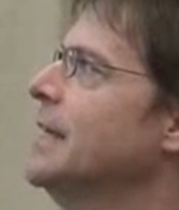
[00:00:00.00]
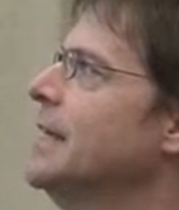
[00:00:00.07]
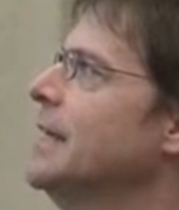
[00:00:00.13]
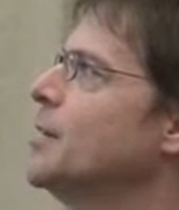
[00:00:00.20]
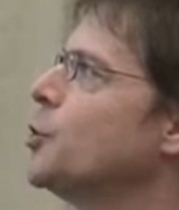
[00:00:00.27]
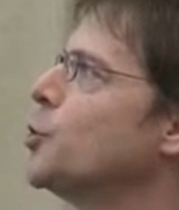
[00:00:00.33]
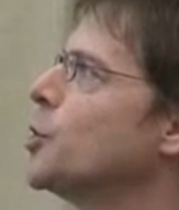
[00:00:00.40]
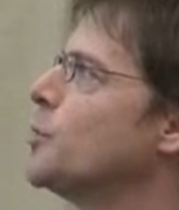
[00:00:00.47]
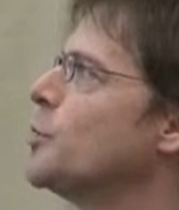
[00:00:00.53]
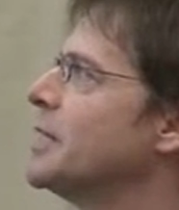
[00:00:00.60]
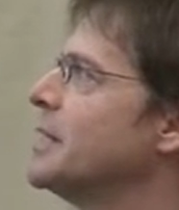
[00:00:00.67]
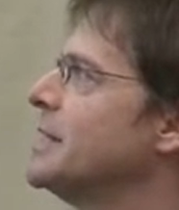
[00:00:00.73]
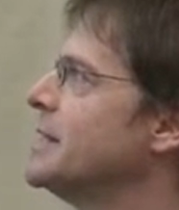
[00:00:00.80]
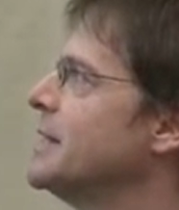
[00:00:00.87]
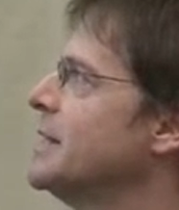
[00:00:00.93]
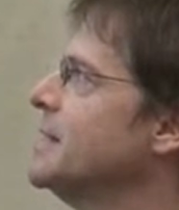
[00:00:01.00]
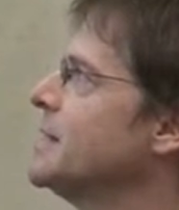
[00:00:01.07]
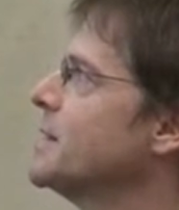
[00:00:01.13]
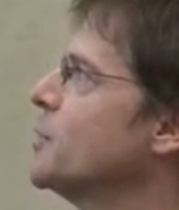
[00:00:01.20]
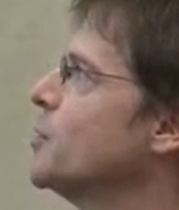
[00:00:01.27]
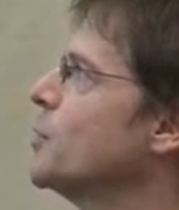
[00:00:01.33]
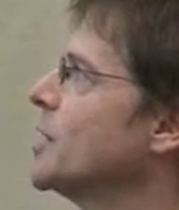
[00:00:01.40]
incurable
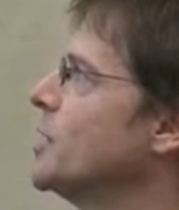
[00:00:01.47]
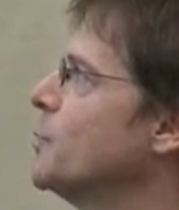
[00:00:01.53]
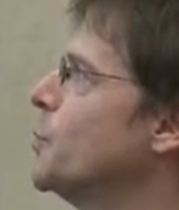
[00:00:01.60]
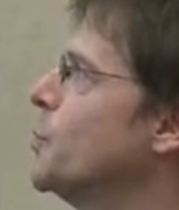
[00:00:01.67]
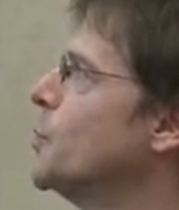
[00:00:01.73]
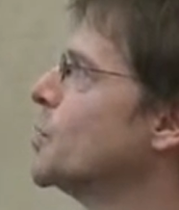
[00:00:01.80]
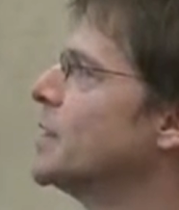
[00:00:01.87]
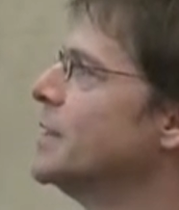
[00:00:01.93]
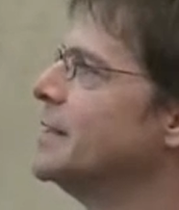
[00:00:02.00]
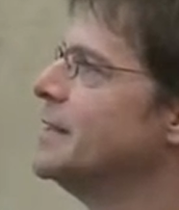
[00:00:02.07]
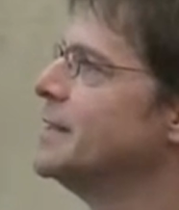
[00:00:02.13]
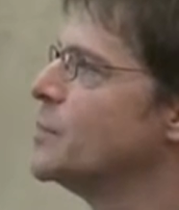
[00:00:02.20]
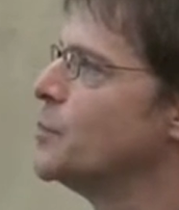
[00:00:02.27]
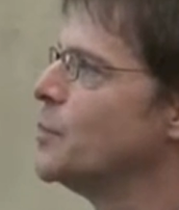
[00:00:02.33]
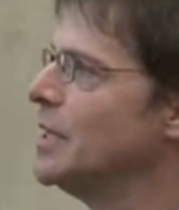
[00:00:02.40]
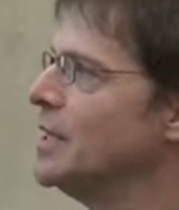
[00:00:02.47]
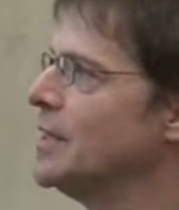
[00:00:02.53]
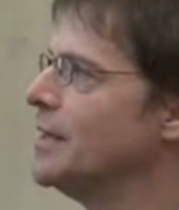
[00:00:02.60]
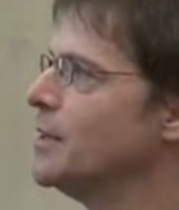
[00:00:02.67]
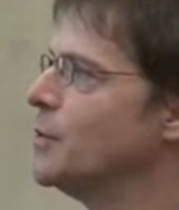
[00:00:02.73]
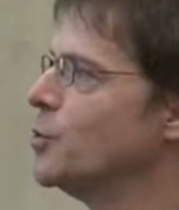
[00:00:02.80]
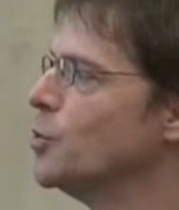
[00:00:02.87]
disease or important disability